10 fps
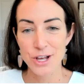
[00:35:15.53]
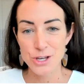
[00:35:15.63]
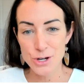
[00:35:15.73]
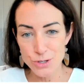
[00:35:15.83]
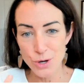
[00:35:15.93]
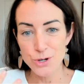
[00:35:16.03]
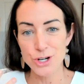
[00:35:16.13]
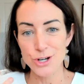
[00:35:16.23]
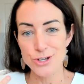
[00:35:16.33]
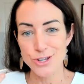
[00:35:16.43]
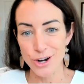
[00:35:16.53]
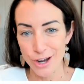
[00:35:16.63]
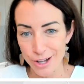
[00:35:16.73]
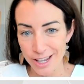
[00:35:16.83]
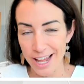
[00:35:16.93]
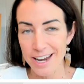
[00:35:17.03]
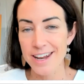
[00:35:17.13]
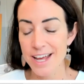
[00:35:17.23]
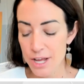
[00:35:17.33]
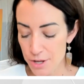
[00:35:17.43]
your social circle
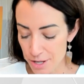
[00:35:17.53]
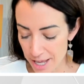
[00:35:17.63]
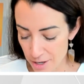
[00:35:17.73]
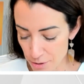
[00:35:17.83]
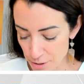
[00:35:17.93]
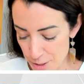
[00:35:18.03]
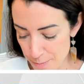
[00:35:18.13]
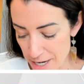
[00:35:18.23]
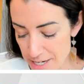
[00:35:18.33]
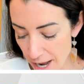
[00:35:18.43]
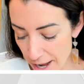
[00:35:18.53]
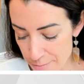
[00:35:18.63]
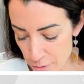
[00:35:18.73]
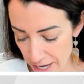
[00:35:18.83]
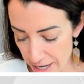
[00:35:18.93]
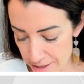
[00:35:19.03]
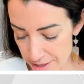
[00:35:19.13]
and who you spend time with,